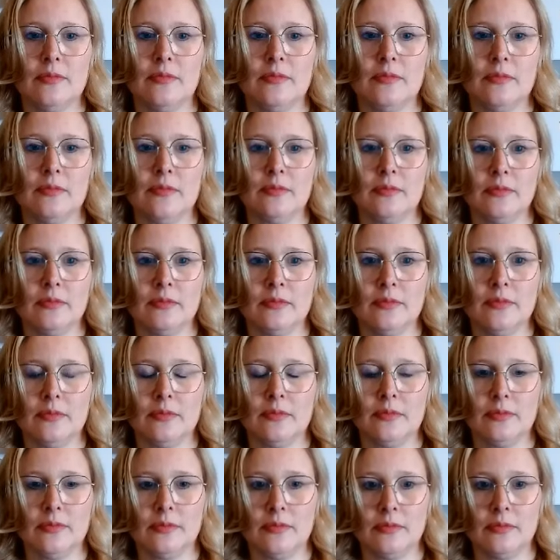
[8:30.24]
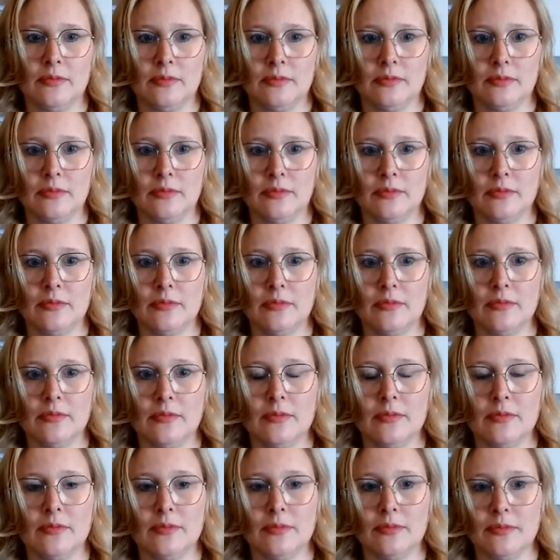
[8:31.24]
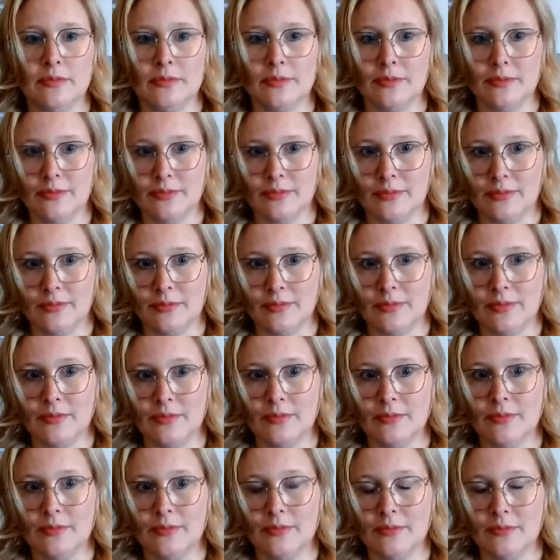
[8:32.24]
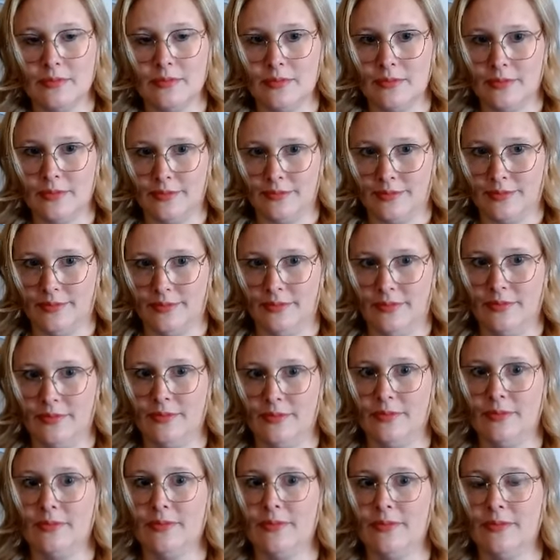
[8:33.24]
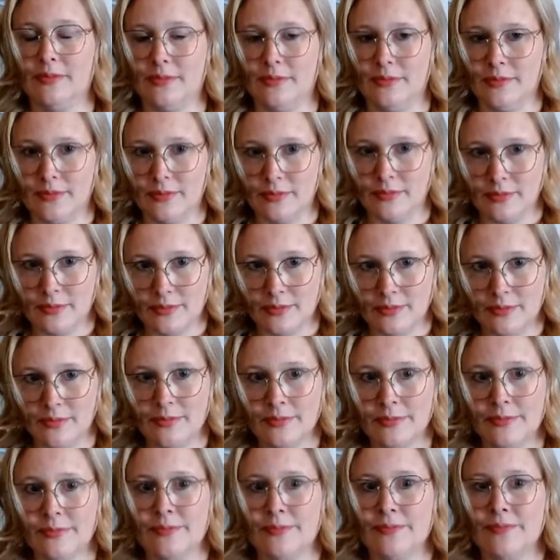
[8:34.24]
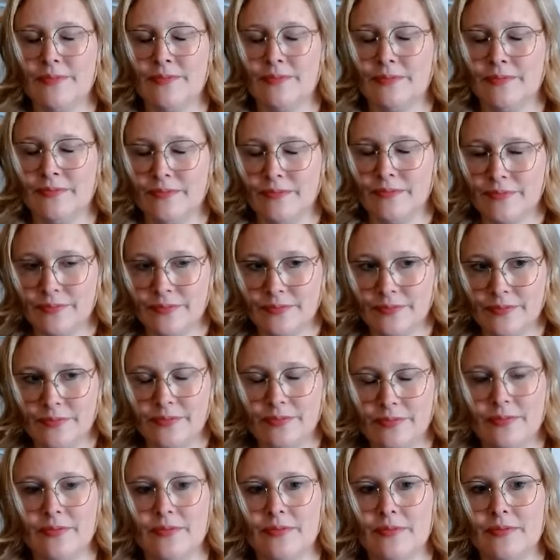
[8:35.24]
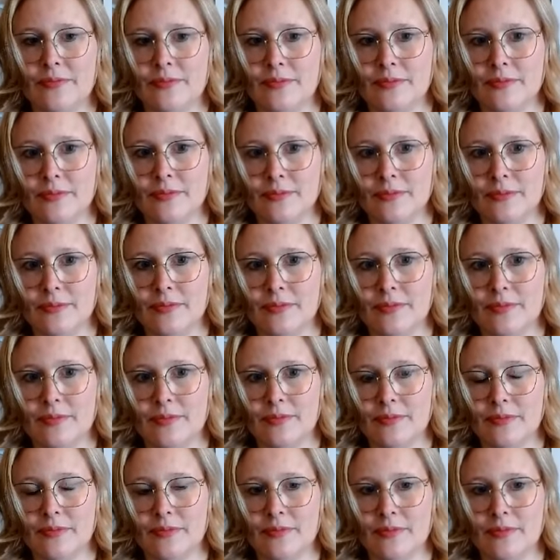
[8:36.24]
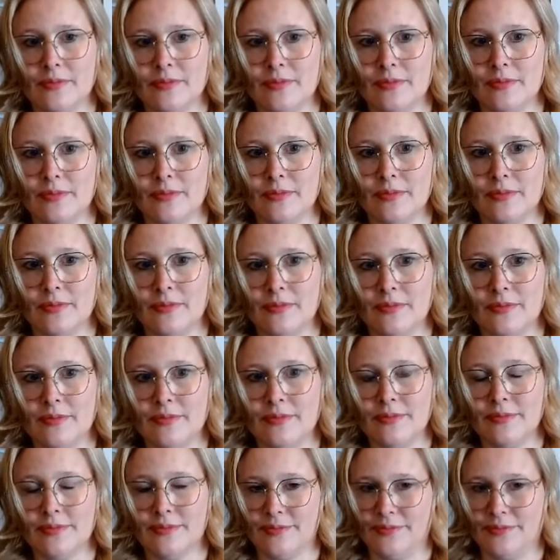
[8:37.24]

(silent)